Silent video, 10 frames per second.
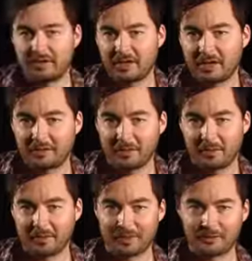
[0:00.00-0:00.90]
check out some
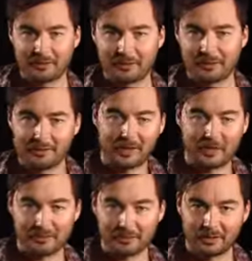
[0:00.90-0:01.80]
of the different cool
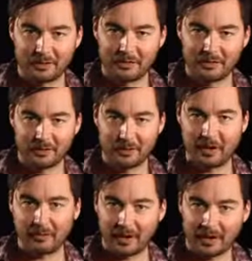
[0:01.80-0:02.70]
sounds you can get with the
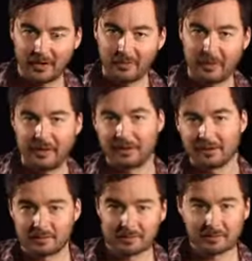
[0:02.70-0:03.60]
vibrato
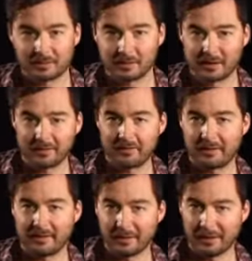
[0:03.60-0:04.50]
and kind of
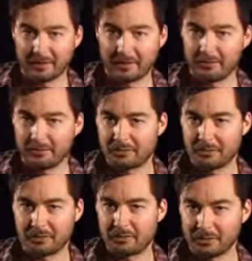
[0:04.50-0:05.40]
figure out how you can use it
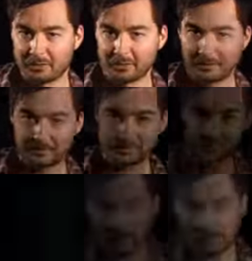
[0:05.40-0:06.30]
in your music.
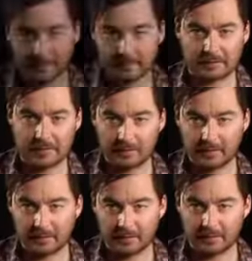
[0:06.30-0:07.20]
In this
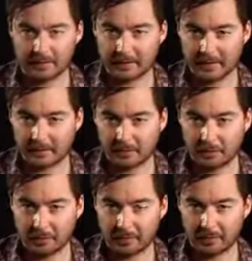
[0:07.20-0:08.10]
example, I'm using a slightly
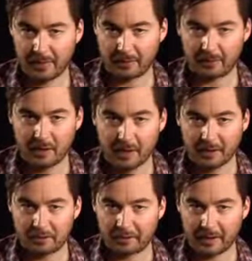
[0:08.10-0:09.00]
slower vibrato
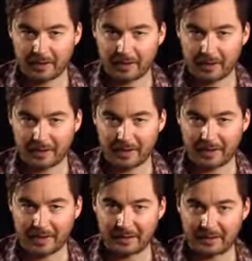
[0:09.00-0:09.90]
to get a little bit
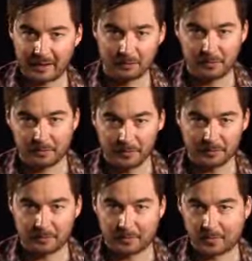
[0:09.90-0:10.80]
of edge and movement
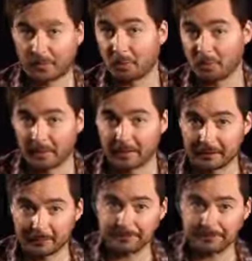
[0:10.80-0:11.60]
to my chord playing.